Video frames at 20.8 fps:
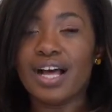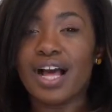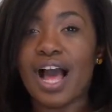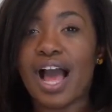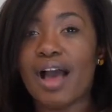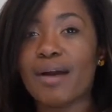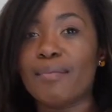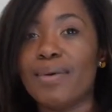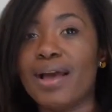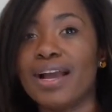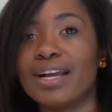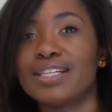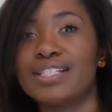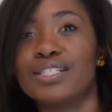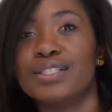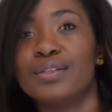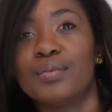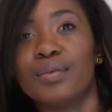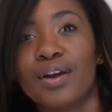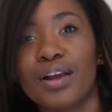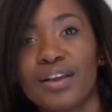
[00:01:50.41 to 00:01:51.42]
I'm
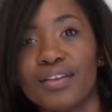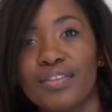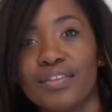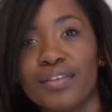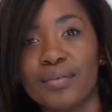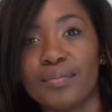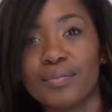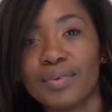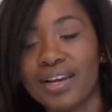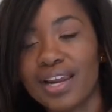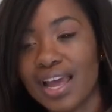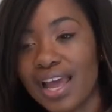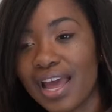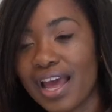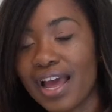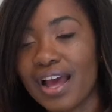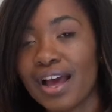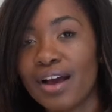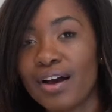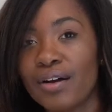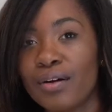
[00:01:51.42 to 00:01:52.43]
actually wearing them
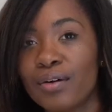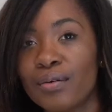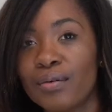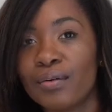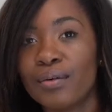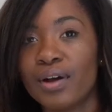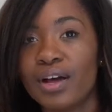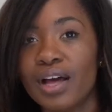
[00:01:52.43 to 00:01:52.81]
now.